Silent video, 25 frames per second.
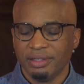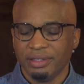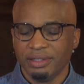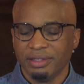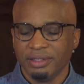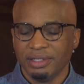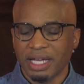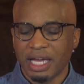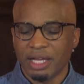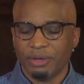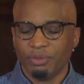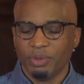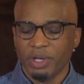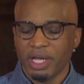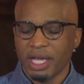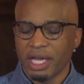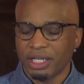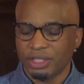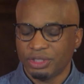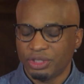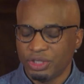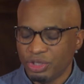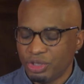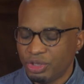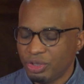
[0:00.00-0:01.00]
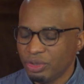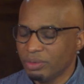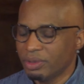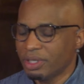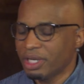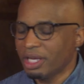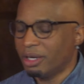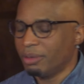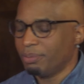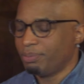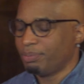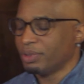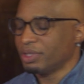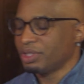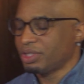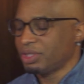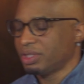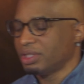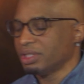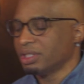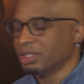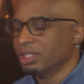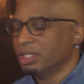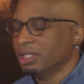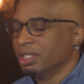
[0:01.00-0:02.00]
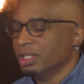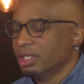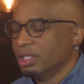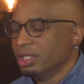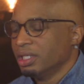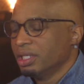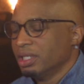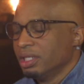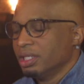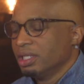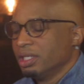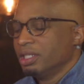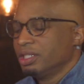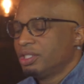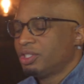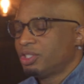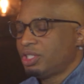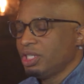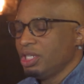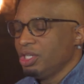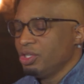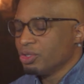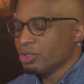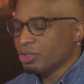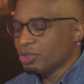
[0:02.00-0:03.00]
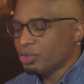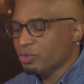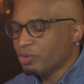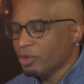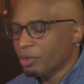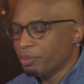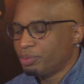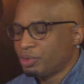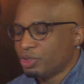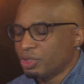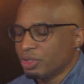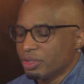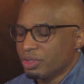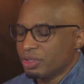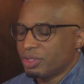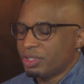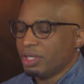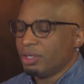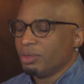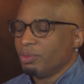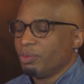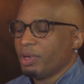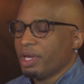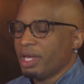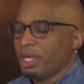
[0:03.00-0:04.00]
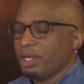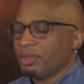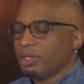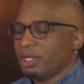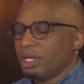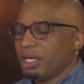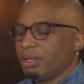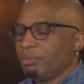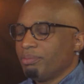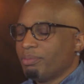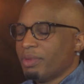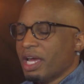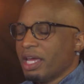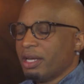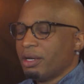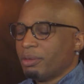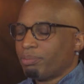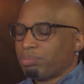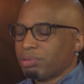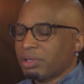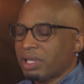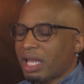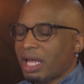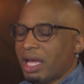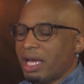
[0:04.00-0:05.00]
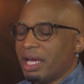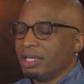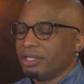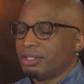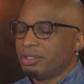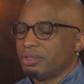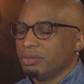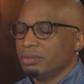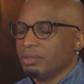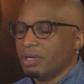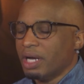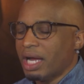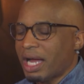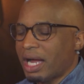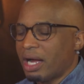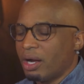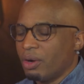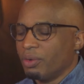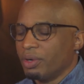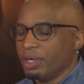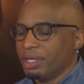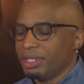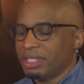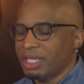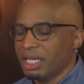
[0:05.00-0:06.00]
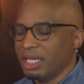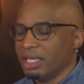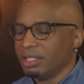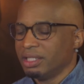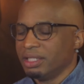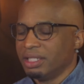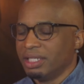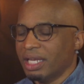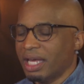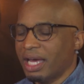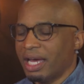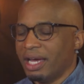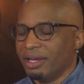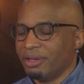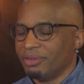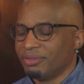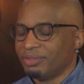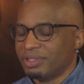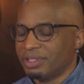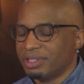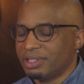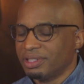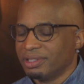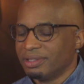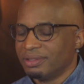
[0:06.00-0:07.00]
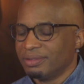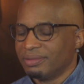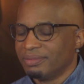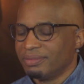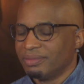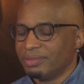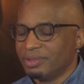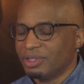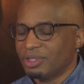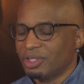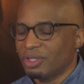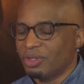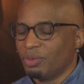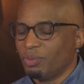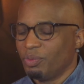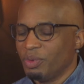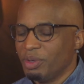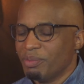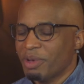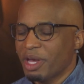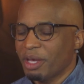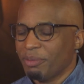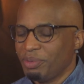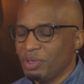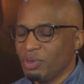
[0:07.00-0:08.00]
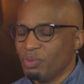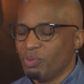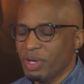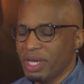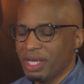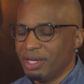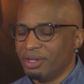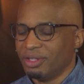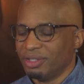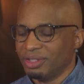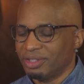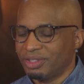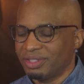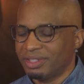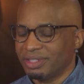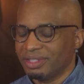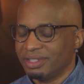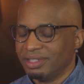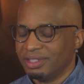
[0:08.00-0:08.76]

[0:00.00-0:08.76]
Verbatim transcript: God, we ask that you would help us to see your scriptures in a way that it might apply to our daily lives so that we might be winners.